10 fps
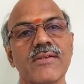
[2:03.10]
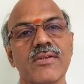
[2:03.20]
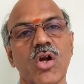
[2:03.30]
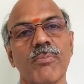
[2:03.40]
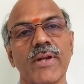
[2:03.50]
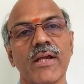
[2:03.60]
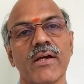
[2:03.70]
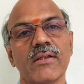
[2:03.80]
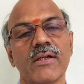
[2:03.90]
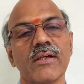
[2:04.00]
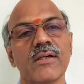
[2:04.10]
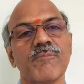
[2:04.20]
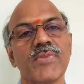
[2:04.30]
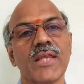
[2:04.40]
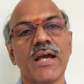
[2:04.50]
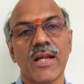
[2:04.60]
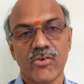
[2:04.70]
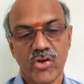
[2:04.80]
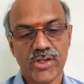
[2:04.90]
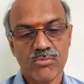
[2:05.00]
are happening on the
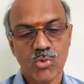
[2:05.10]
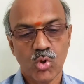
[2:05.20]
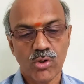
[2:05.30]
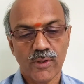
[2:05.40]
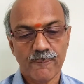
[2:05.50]
electronic mode.